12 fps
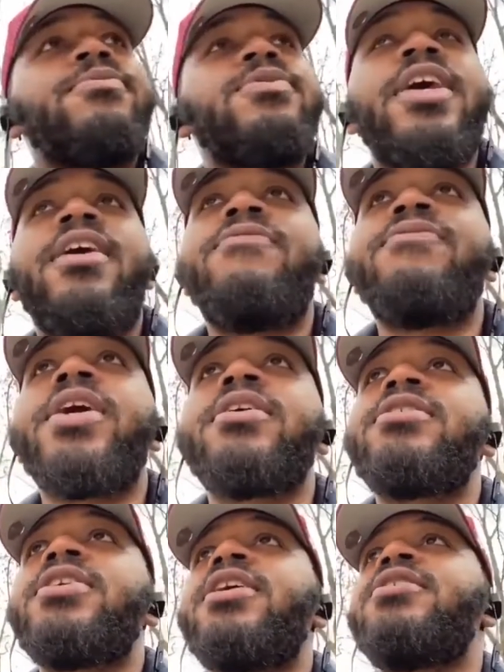Take a
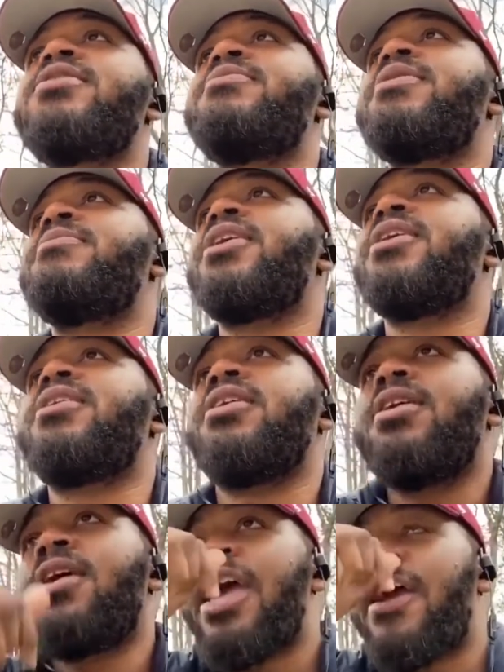fucking chance on me, man.
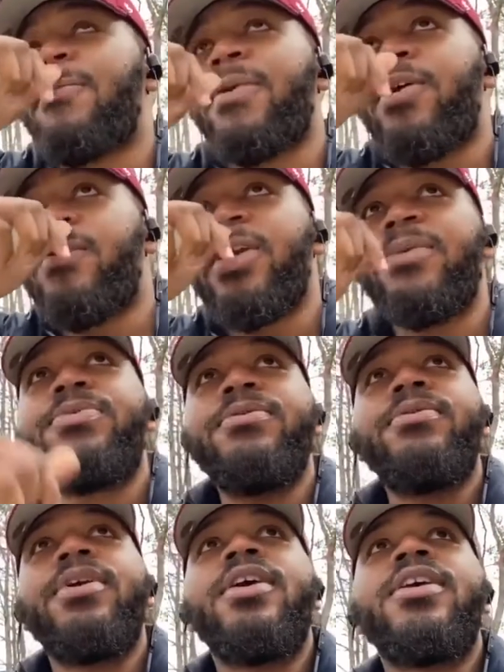Everybody want to
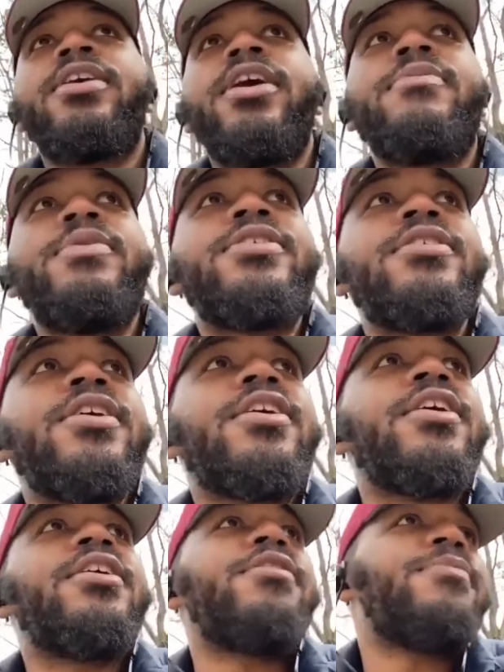kick me to the
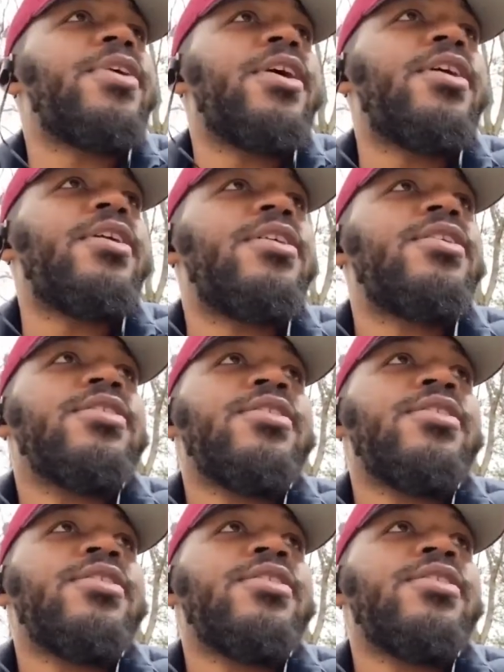curb, man.